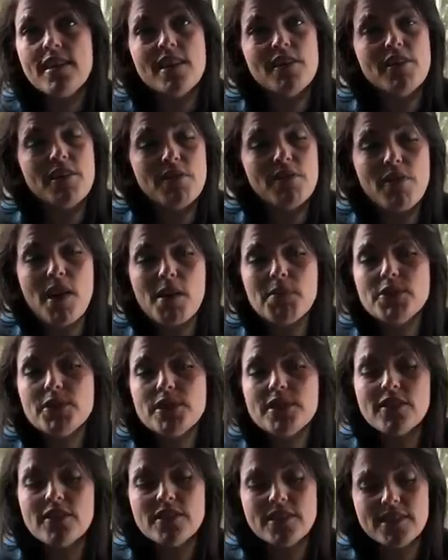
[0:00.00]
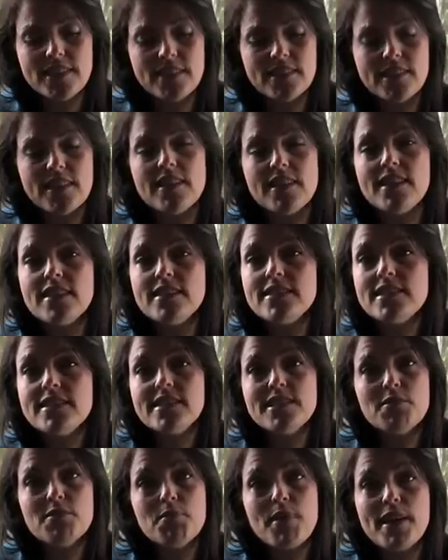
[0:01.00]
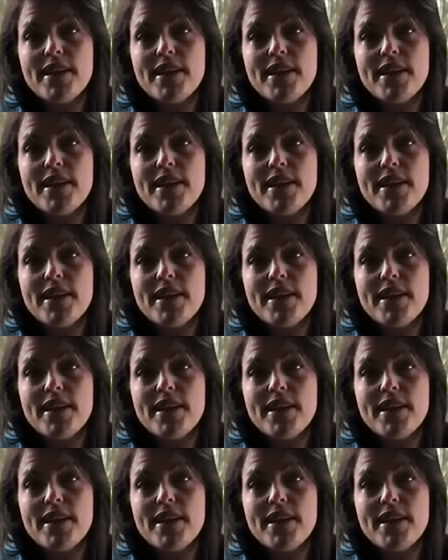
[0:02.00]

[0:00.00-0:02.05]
And if I'm doing those things on a consistent